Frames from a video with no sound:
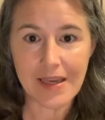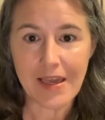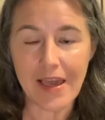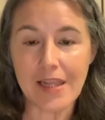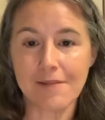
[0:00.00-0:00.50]

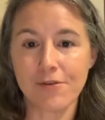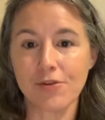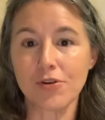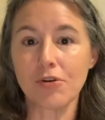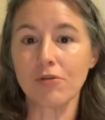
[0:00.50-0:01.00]
And if
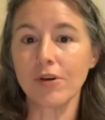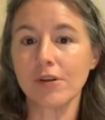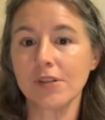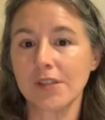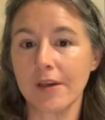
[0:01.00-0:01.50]
they're no
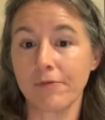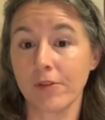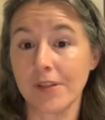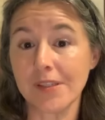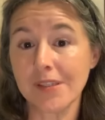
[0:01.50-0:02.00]
longer safe for
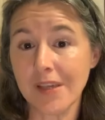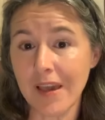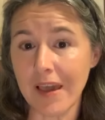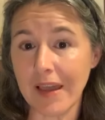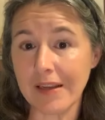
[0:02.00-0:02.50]
the
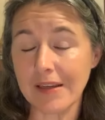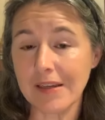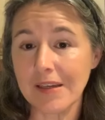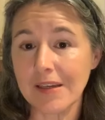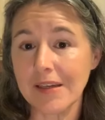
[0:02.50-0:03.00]
skin,
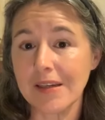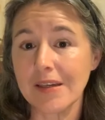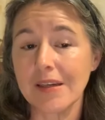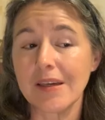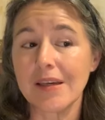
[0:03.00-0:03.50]

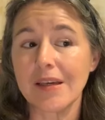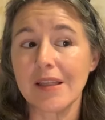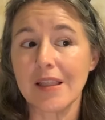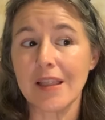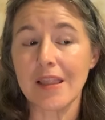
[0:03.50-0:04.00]

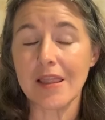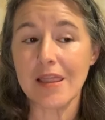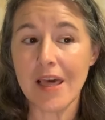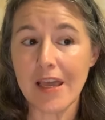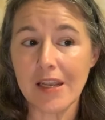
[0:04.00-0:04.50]

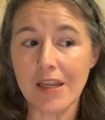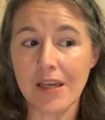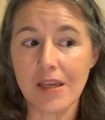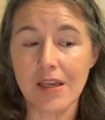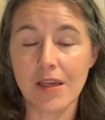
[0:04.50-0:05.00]
then
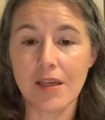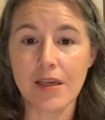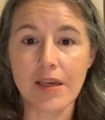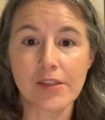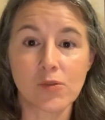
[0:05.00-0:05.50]

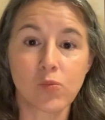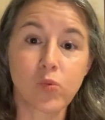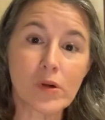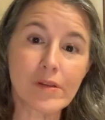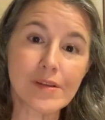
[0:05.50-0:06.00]
it's
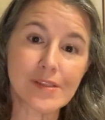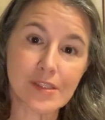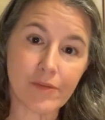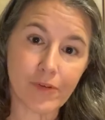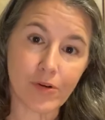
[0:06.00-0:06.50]
really
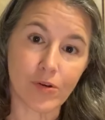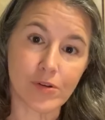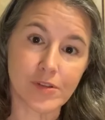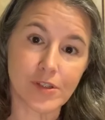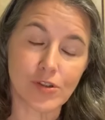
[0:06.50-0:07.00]

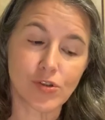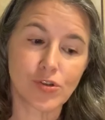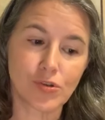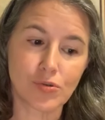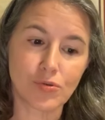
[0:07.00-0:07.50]
difficult
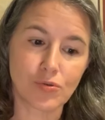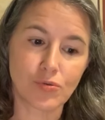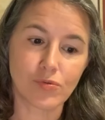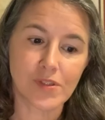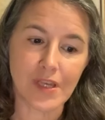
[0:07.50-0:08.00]

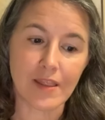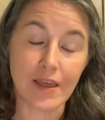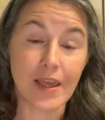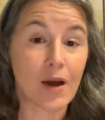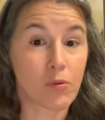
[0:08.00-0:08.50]
to say
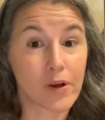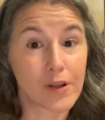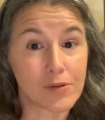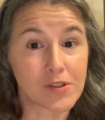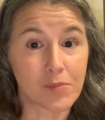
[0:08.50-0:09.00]
that, yeah, we're going
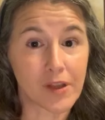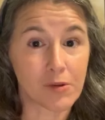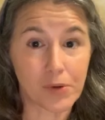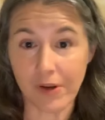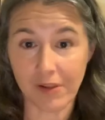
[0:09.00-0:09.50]
to use them
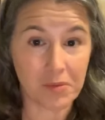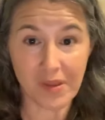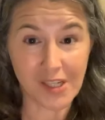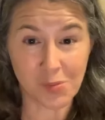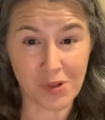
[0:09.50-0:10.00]
therapeutically,
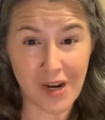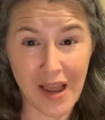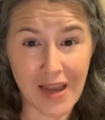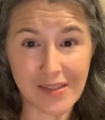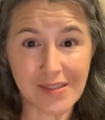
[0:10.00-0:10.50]
because we're
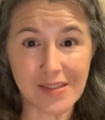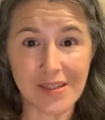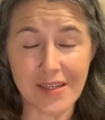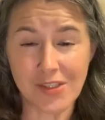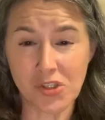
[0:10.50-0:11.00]
not.
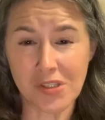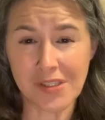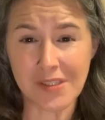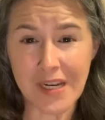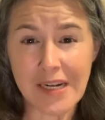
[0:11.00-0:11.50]
It's
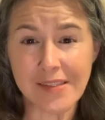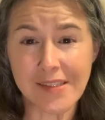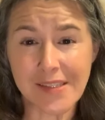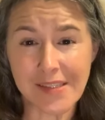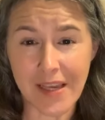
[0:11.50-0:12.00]
just not
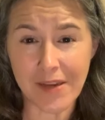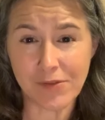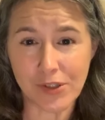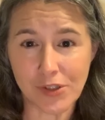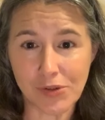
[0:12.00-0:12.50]
safe
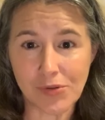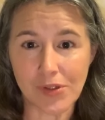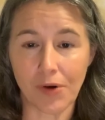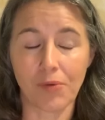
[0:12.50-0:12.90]
to do so.